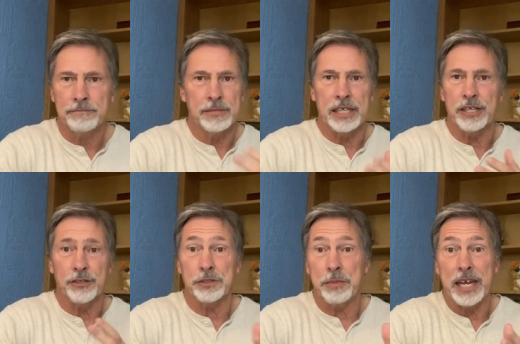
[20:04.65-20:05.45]
again, it
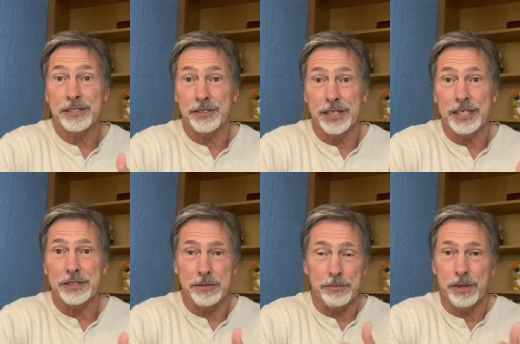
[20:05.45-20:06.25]
goes back to, I guess,
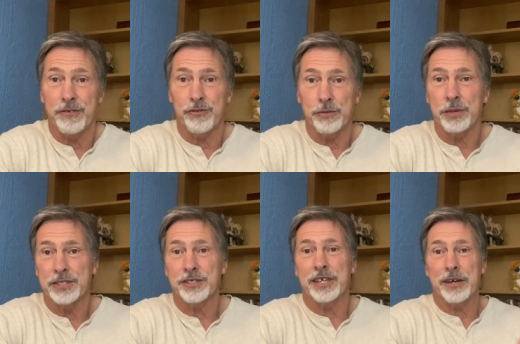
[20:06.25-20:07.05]
the pet food puzzle guy.